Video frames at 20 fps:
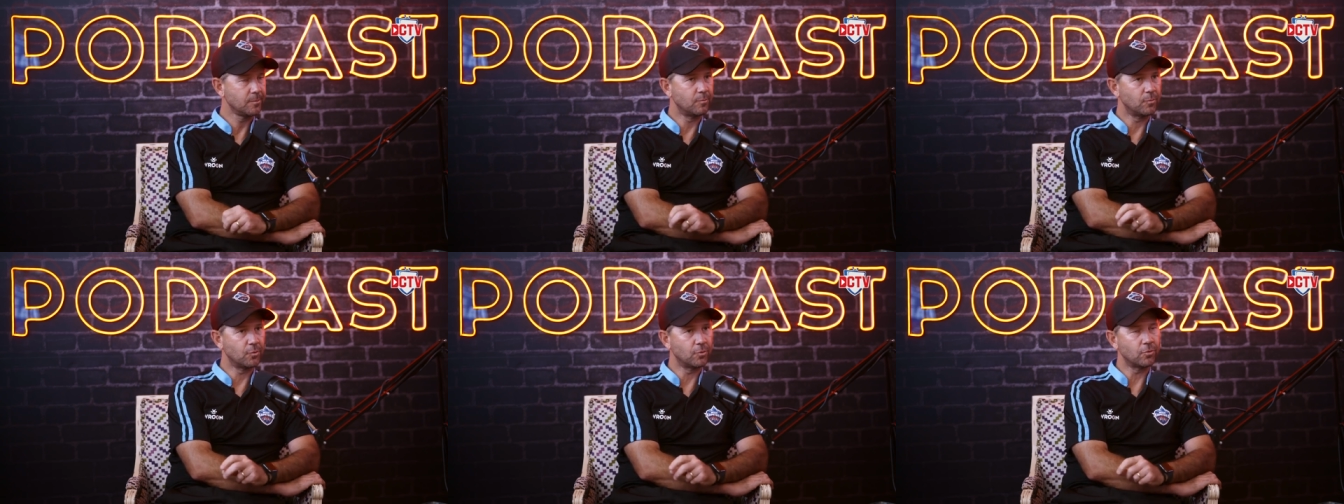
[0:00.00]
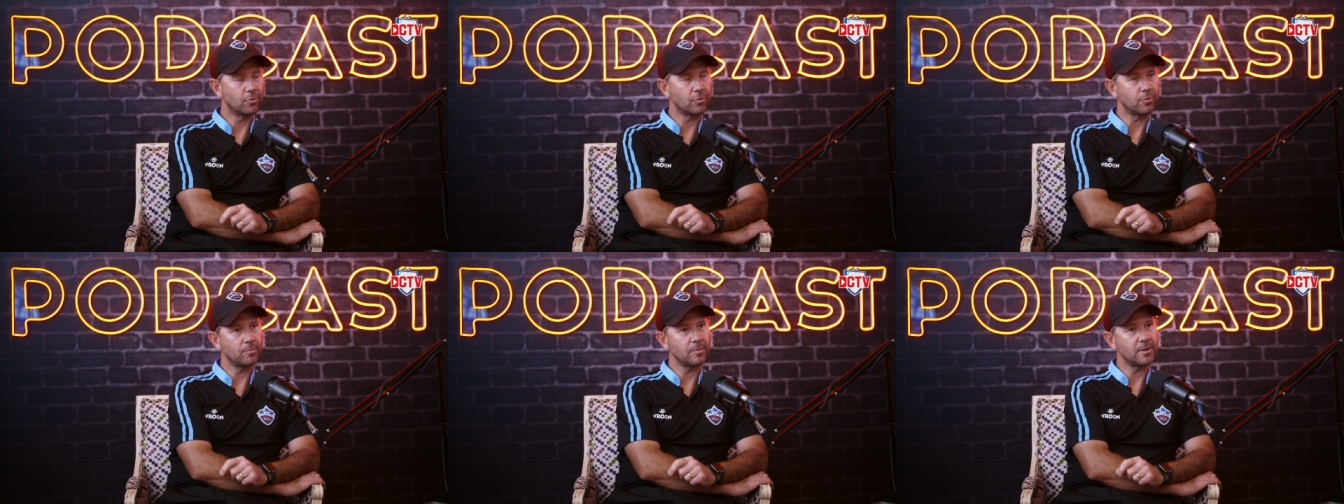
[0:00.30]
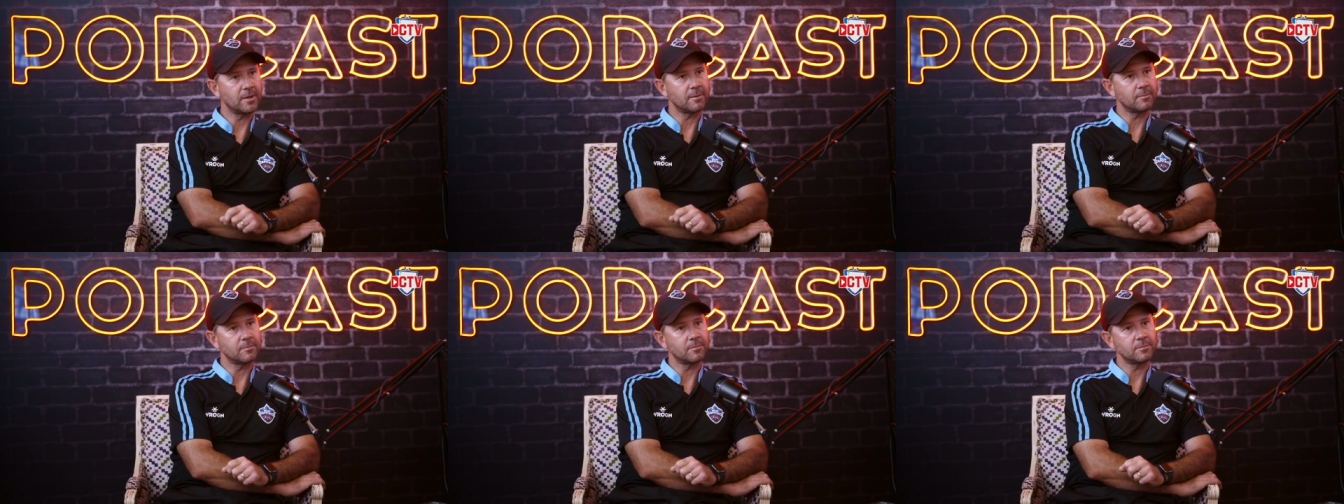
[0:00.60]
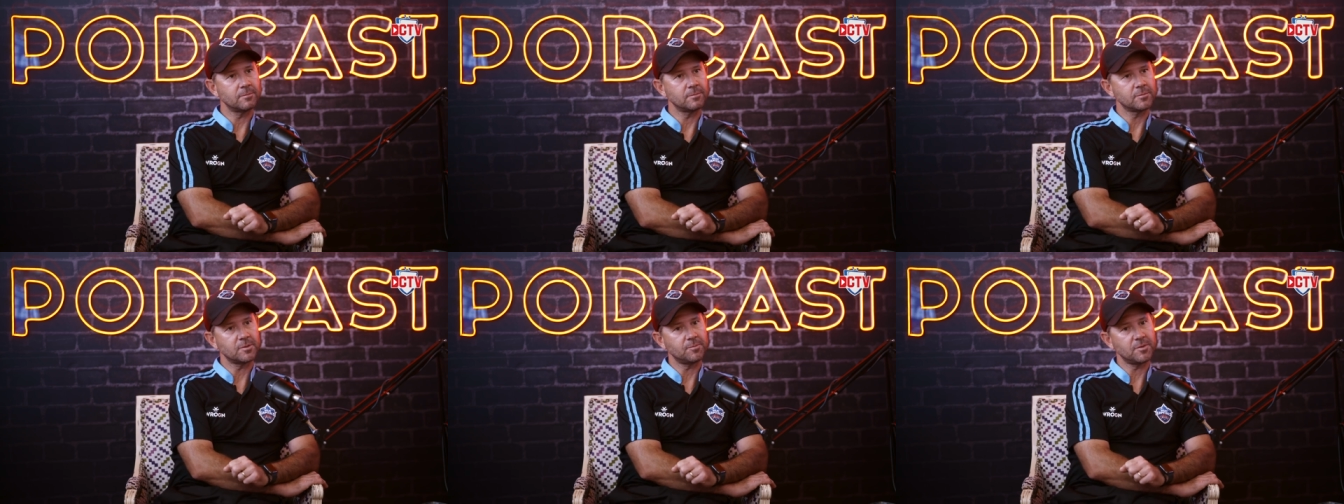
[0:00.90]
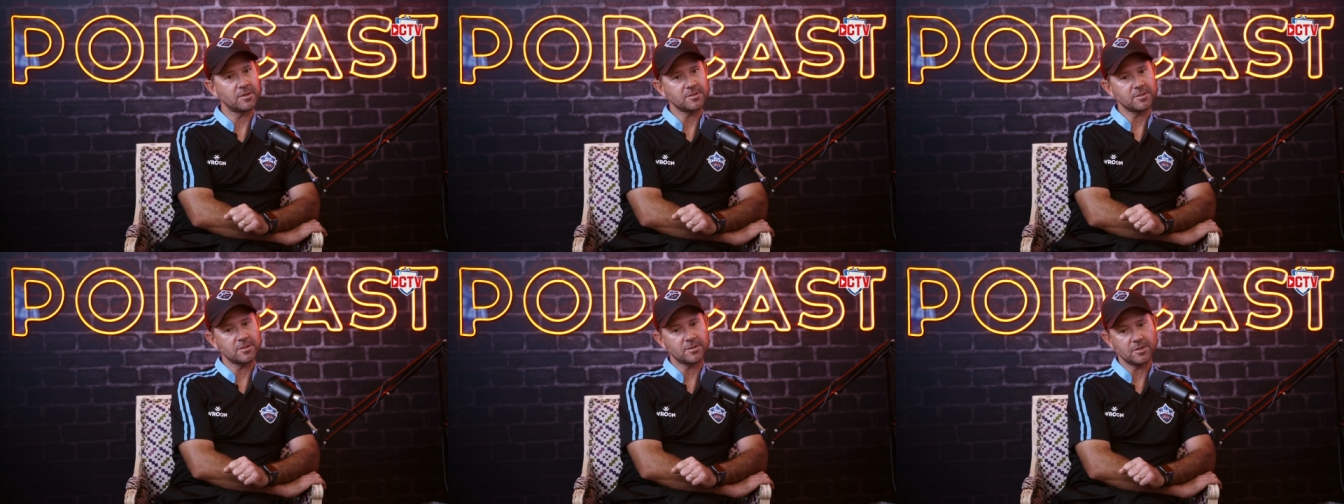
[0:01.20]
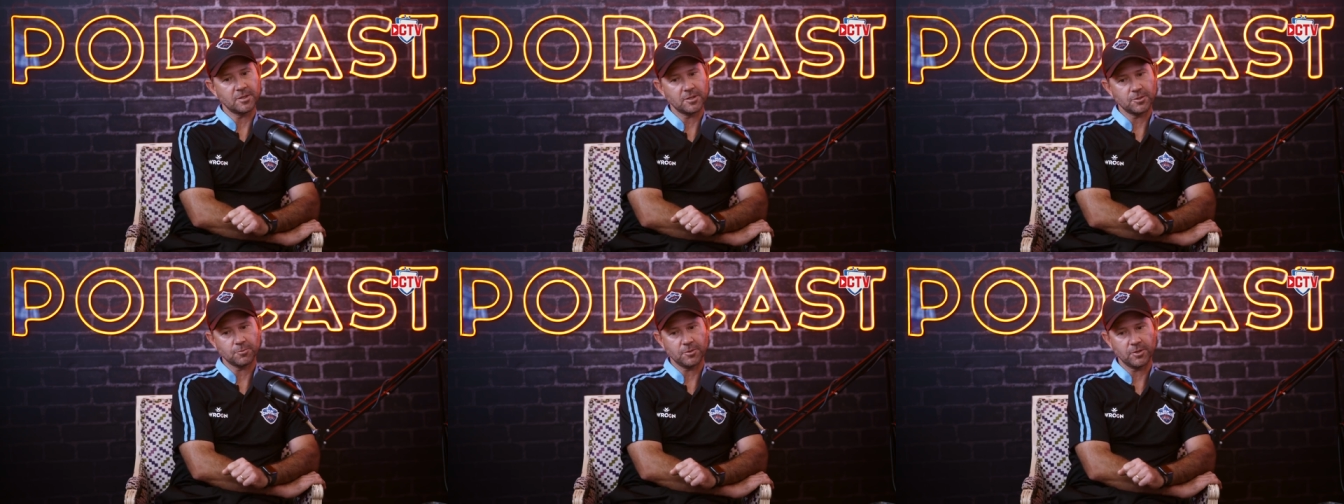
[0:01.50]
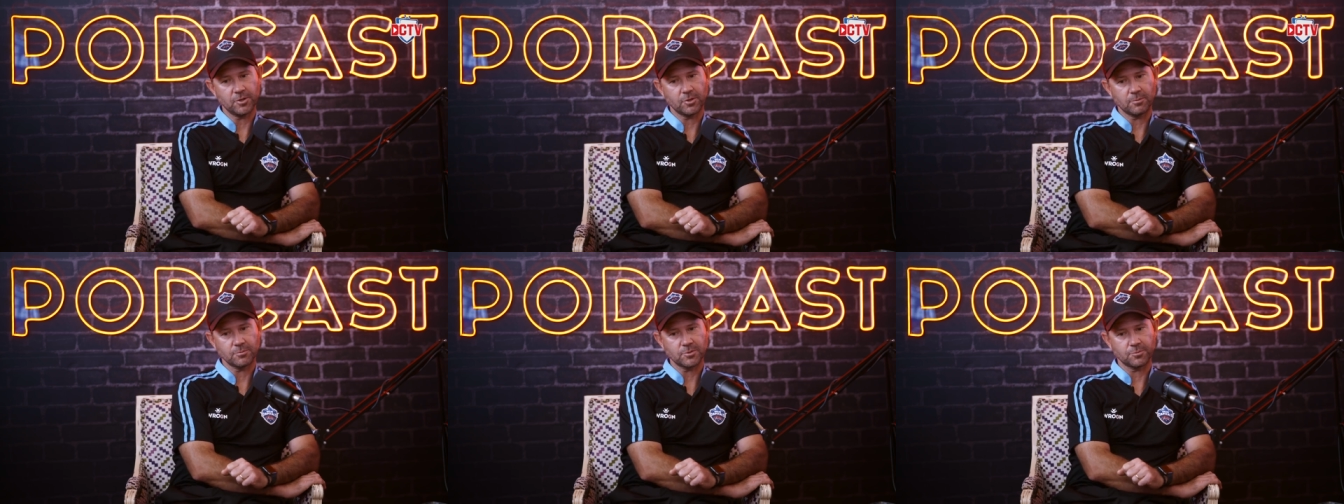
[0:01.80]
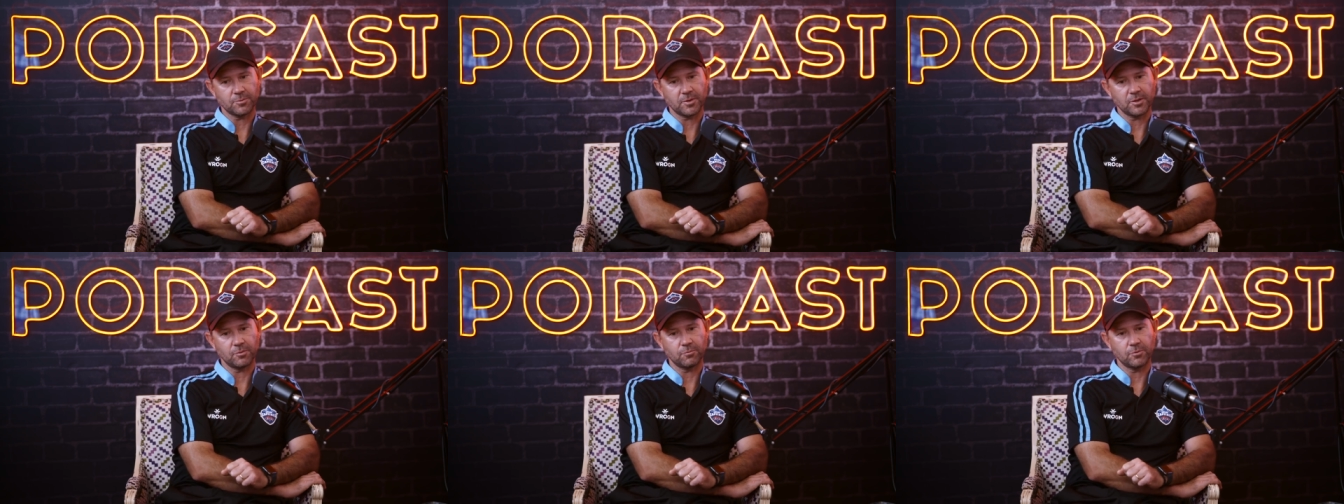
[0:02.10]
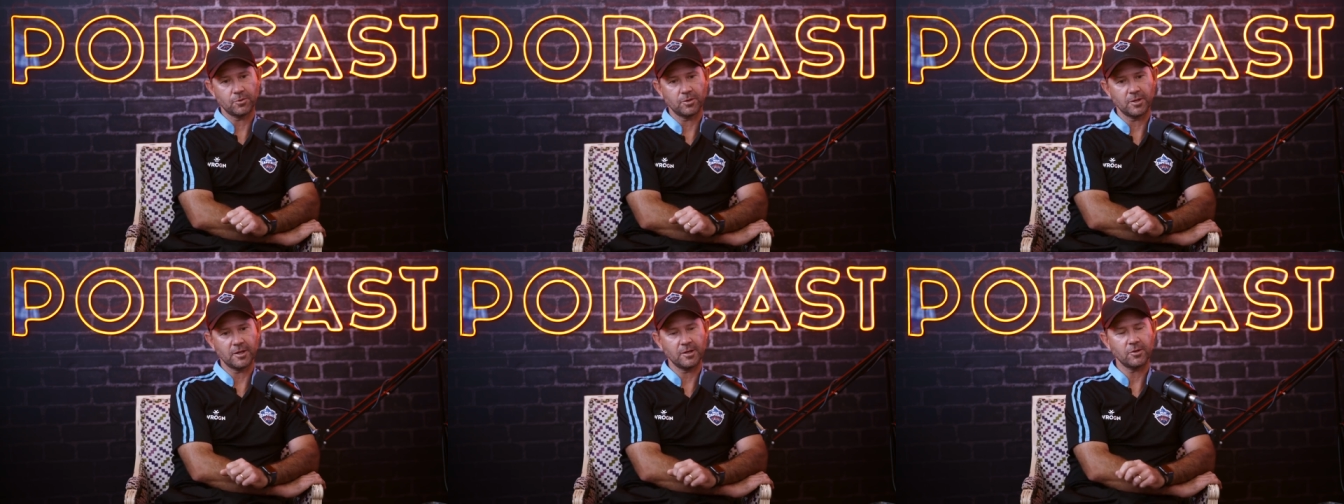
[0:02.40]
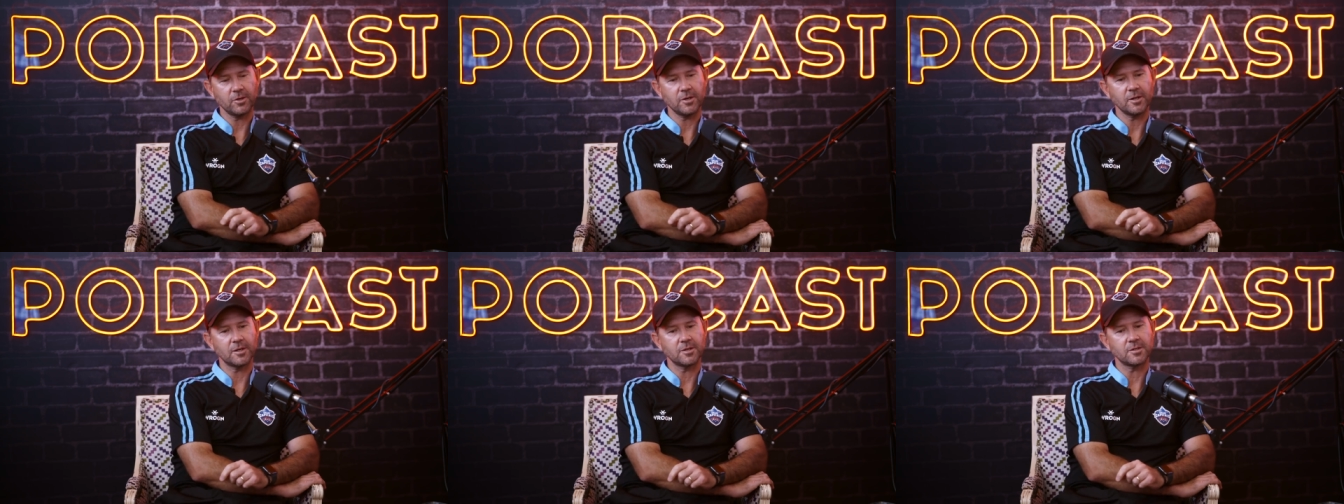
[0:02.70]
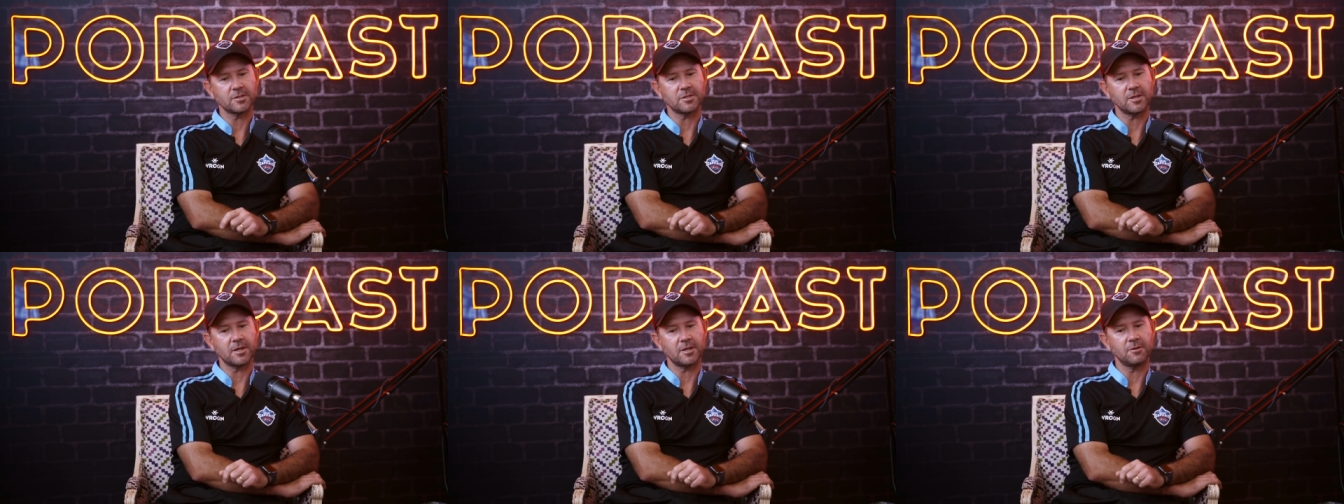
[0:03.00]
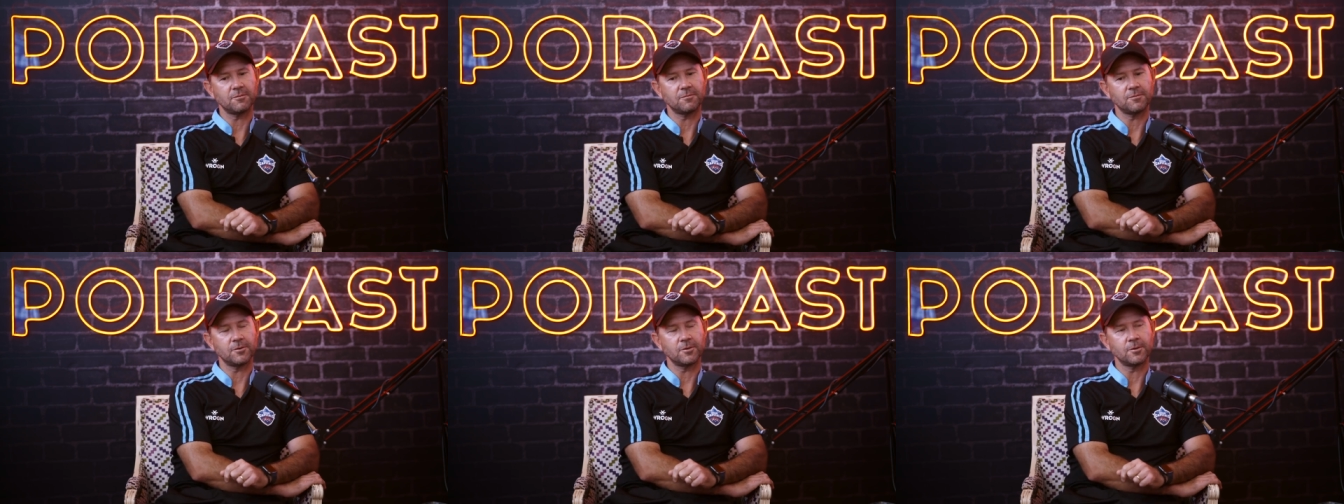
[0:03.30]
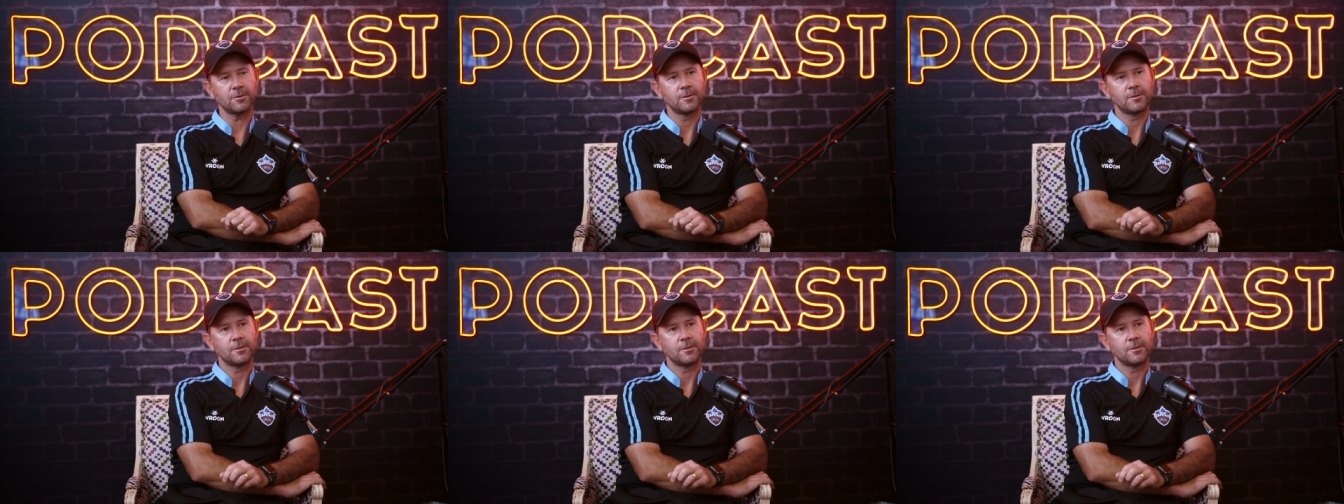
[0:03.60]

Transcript: more um, domestic T20 comps around the world. And I can understand it for